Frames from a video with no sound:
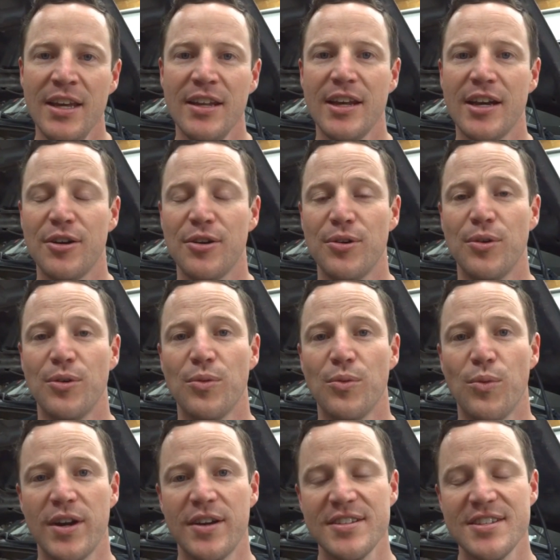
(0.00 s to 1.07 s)
Now,
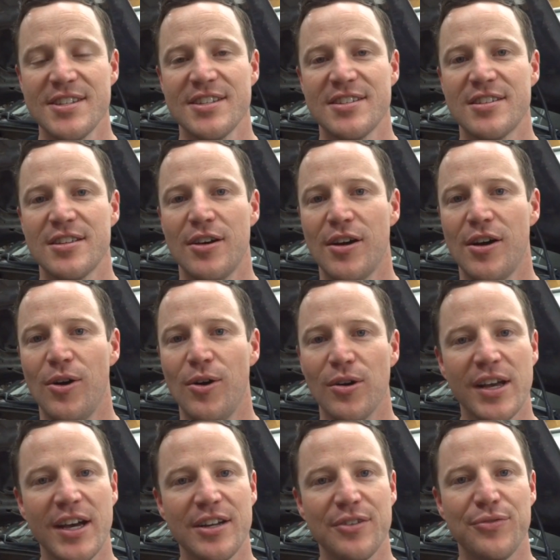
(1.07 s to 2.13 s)
where does this
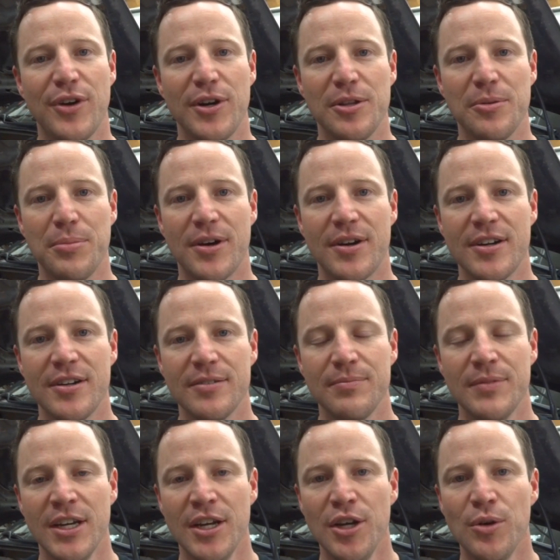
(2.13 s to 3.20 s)
all kind of fall
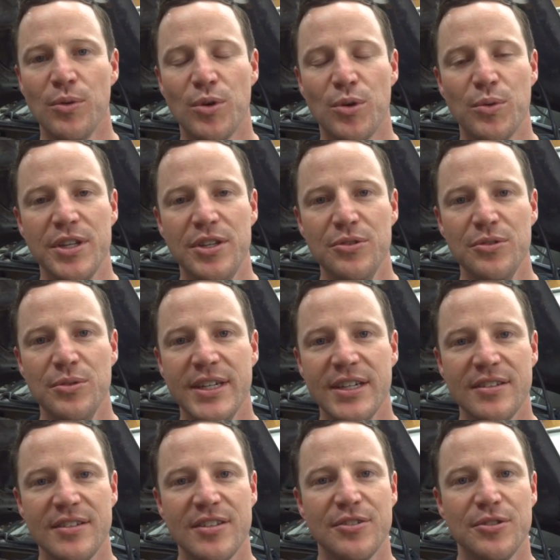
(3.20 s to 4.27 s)
apart? Well, when you
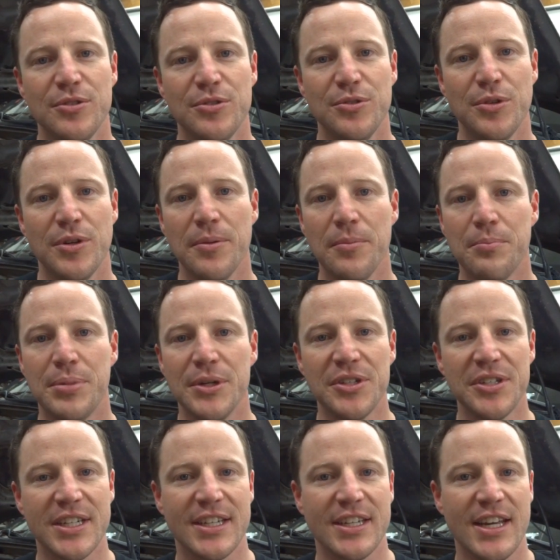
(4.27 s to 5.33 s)
get to
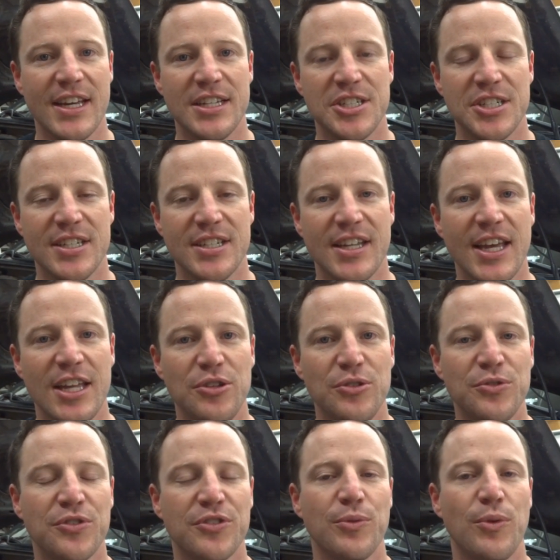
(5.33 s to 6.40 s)
building an engine and
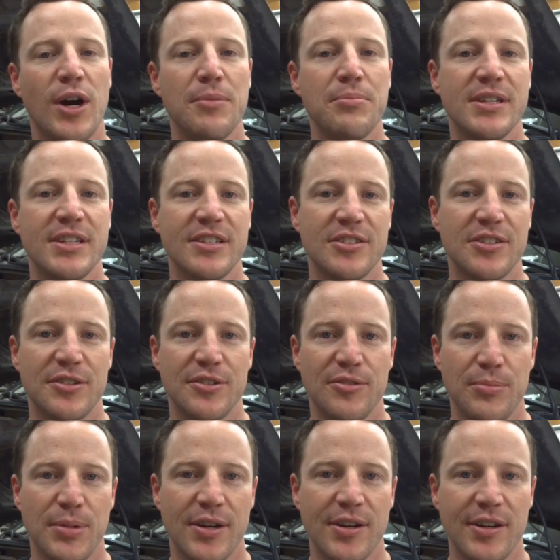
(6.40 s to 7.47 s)
you swap an
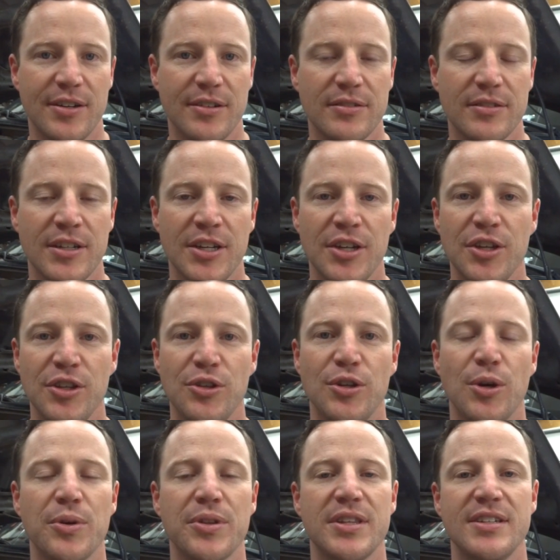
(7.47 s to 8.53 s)
internal part, you
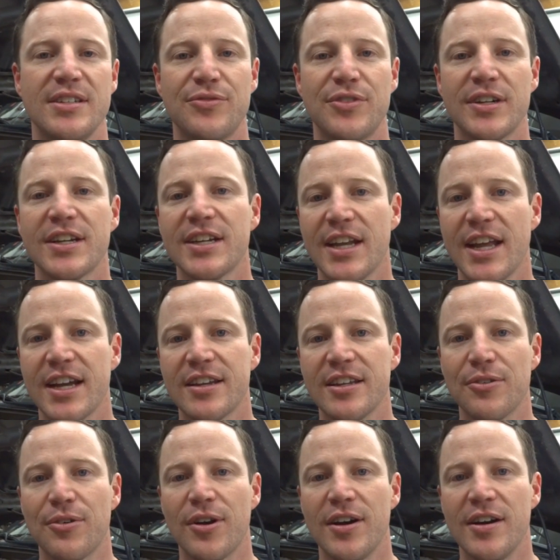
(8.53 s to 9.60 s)
go with a different
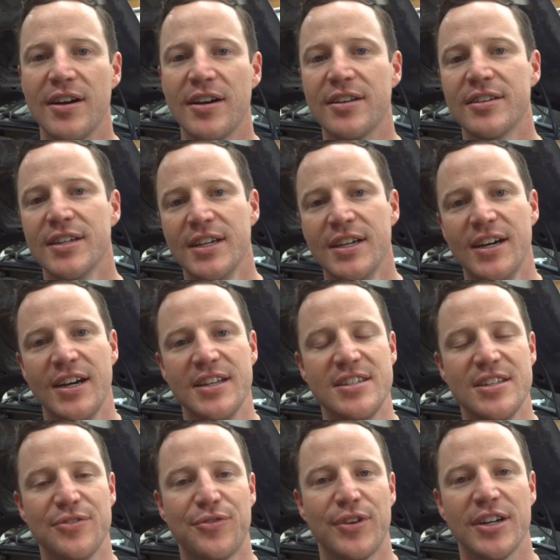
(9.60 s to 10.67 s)
connecting rod, a
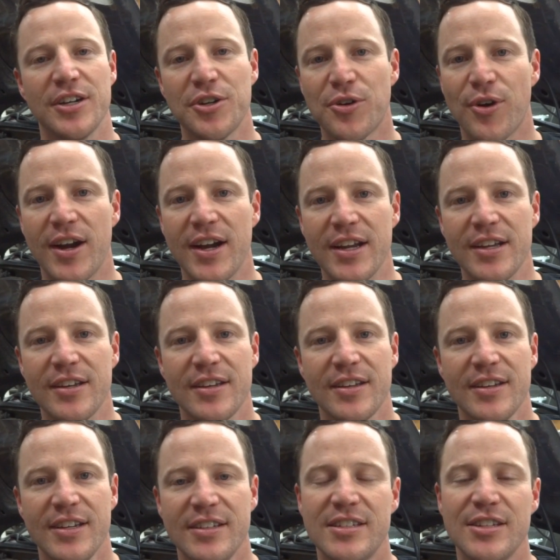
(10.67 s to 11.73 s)
different
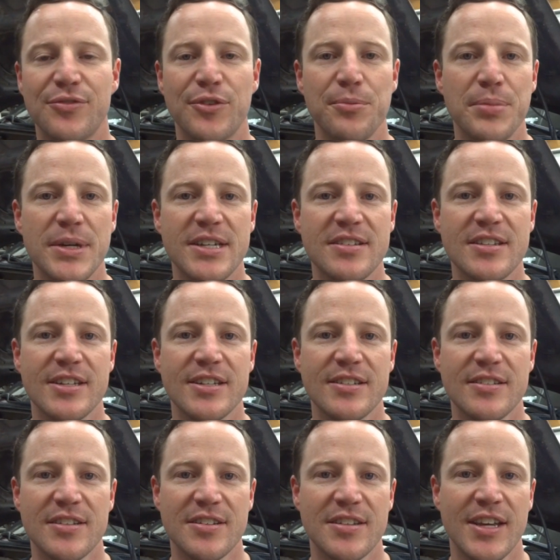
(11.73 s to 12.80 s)
crank, different
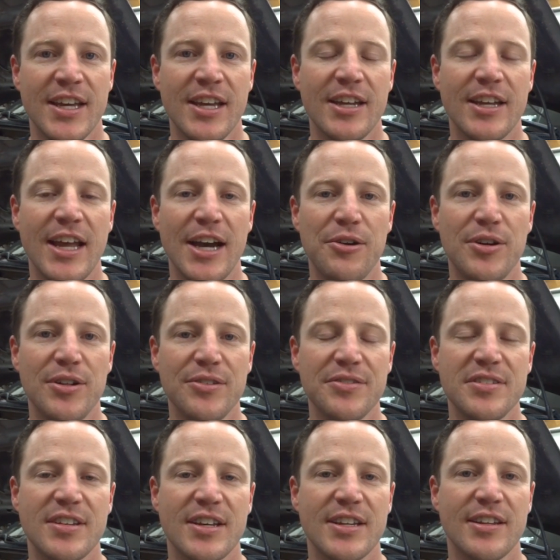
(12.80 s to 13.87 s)
pistons. Now all of
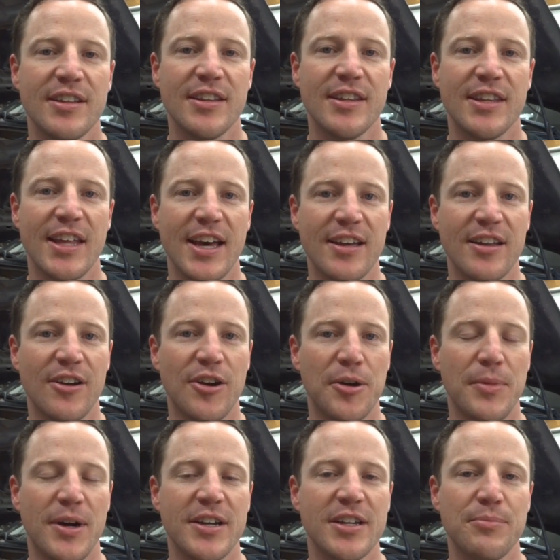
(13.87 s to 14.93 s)
a sudden that
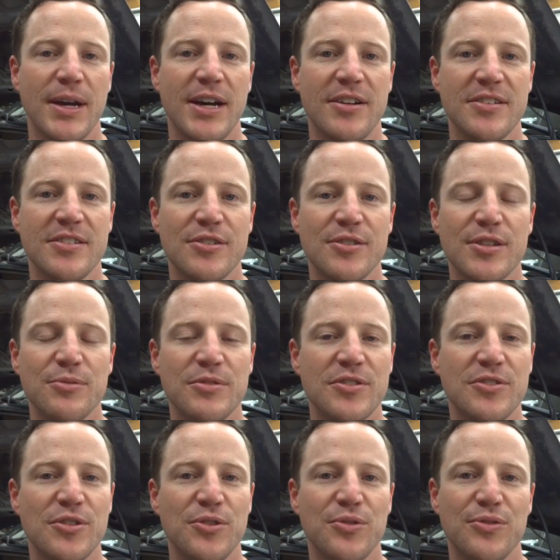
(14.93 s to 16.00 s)
harmonic balancer that
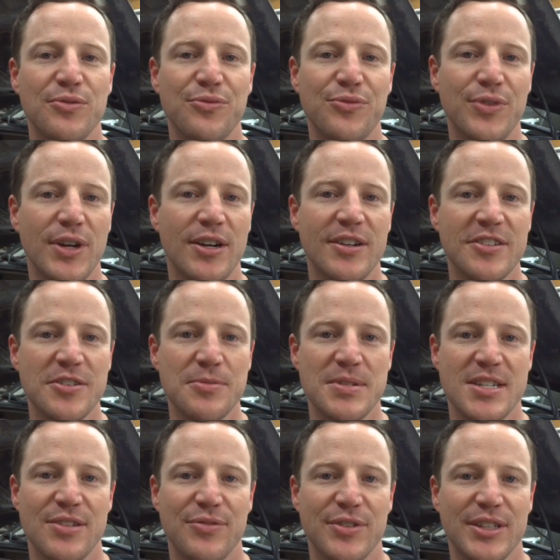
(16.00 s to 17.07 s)
was tuned very
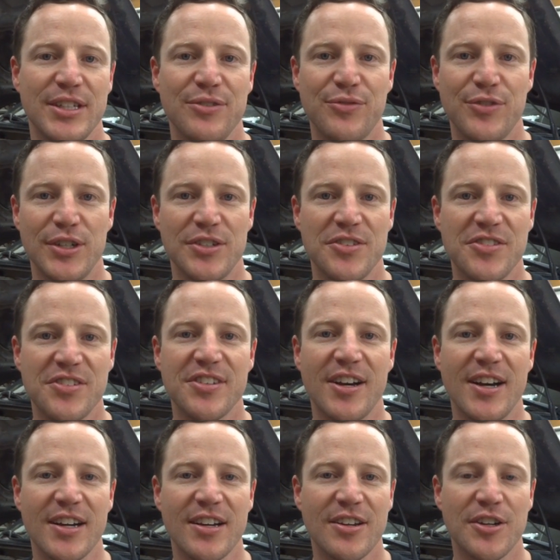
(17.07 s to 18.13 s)
specifically for your
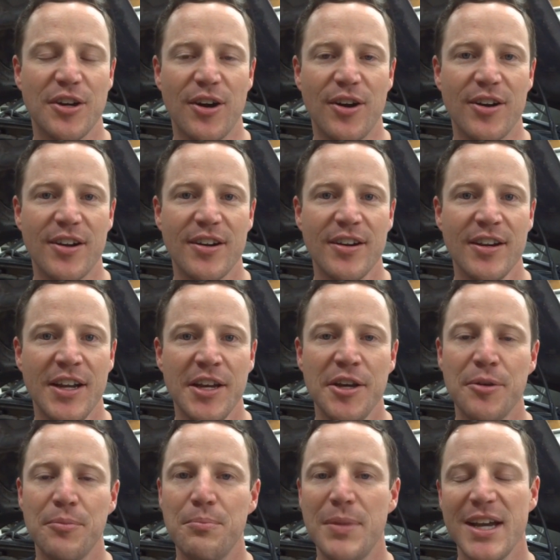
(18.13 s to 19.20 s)
stock car
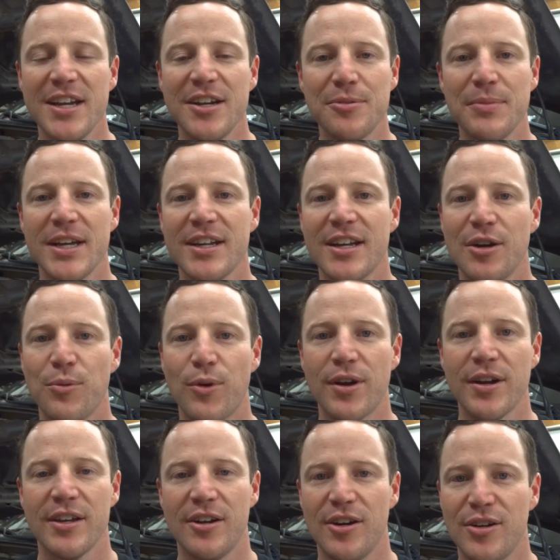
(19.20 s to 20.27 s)
may or may not
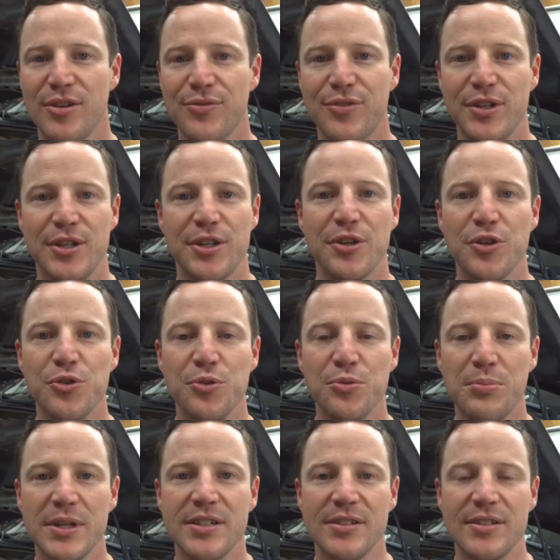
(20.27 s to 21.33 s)
work at all for your new
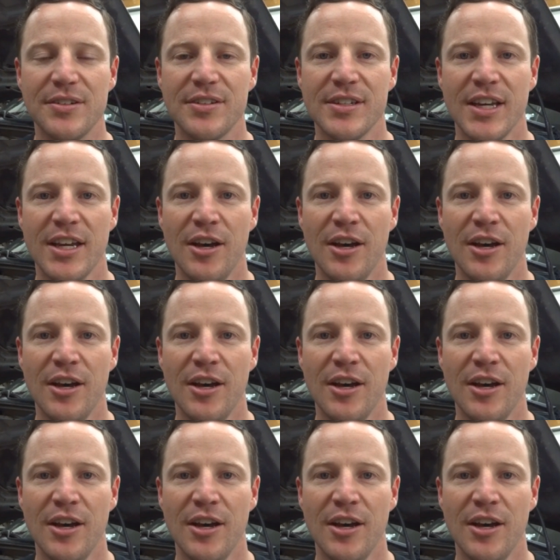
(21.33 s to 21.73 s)
build.